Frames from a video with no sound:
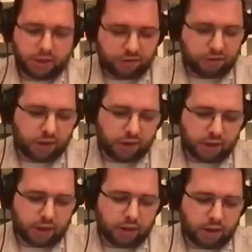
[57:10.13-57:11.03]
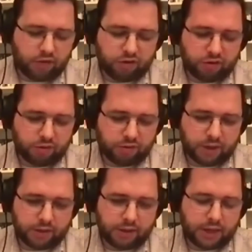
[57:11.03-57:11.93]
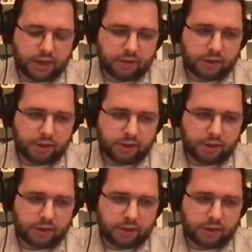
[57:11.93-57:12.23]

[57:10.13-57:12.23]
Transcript: that's great. And, and just to respond to that,